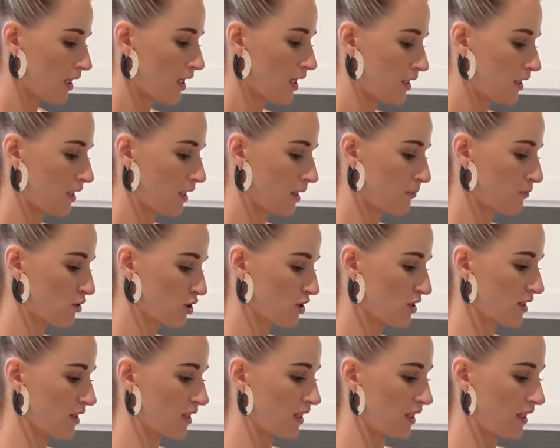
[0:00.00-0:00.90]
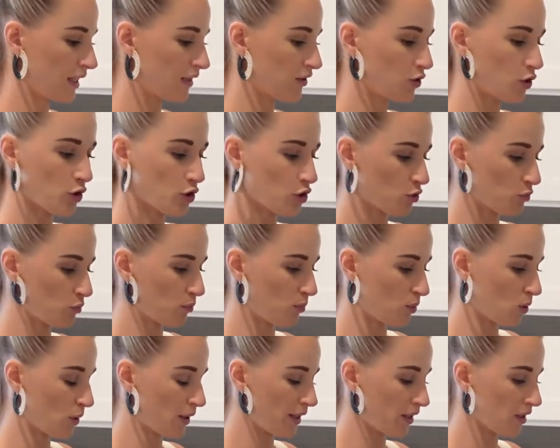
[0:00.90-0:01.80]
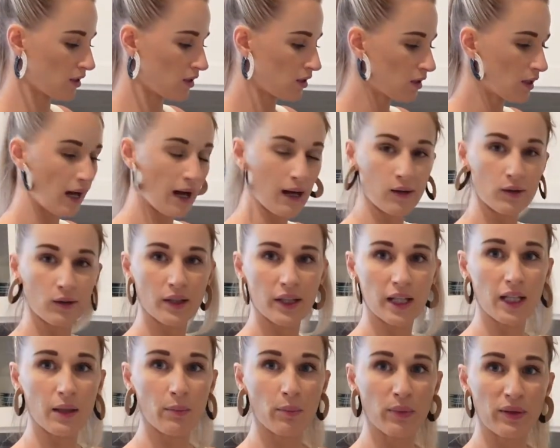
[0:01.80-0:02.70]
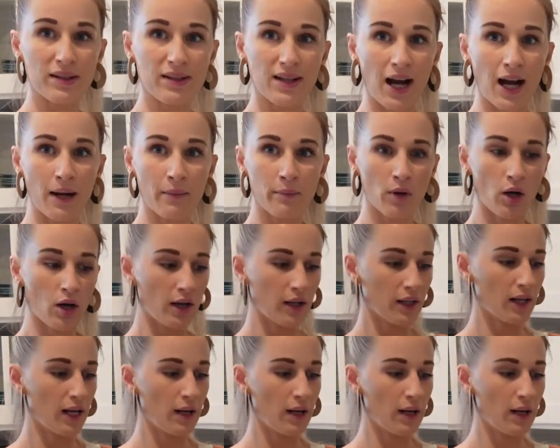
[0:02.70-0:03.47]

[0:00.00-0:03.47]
And then I'm just going to let those boil. I will keep a time on.